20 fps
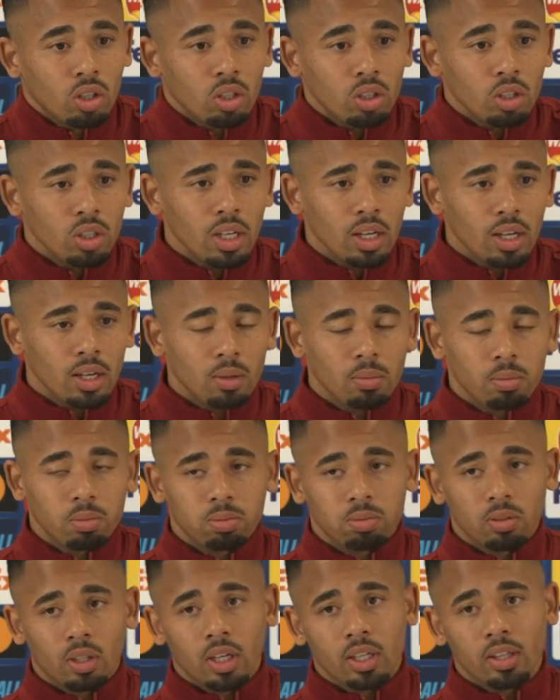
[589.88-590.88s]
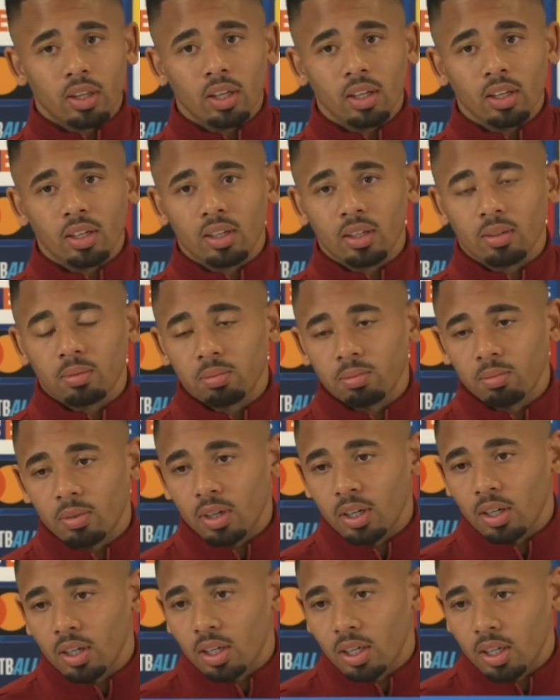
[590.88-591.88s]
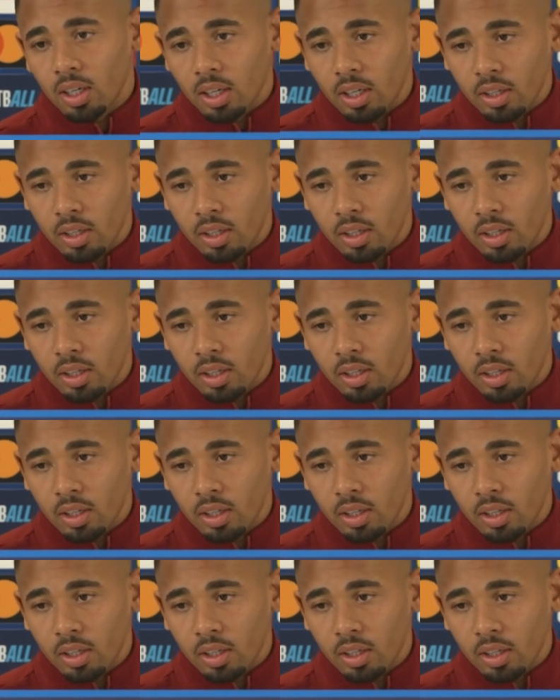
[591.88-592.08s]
Yeah, I think... Uh,